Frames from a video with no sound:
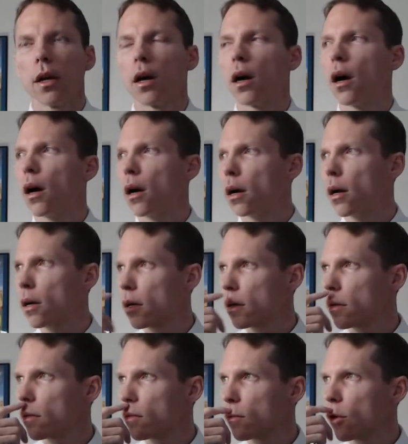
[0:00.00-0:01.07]

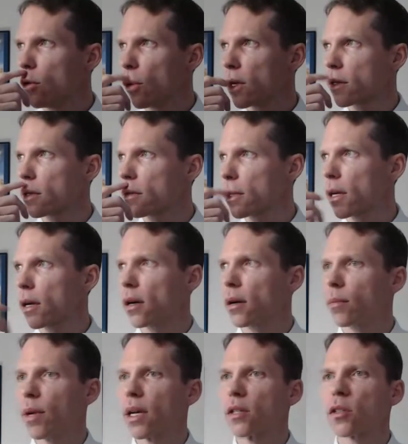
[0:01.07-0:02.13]
Who was it?
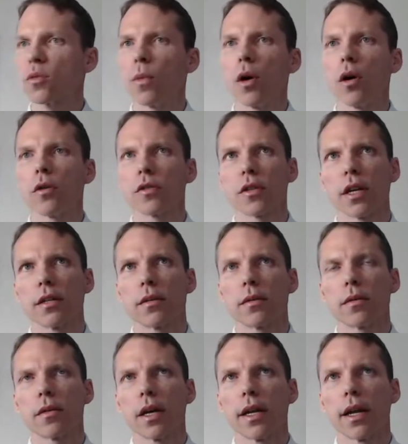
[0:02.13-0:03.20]
Bigot Smalls
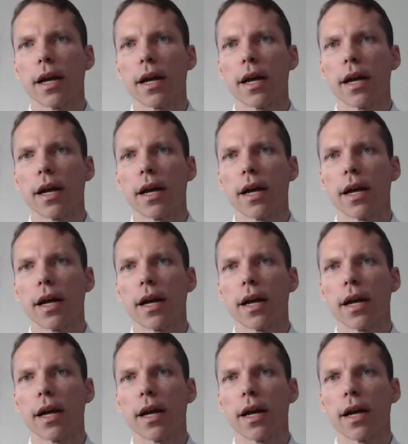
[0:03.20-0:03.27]
that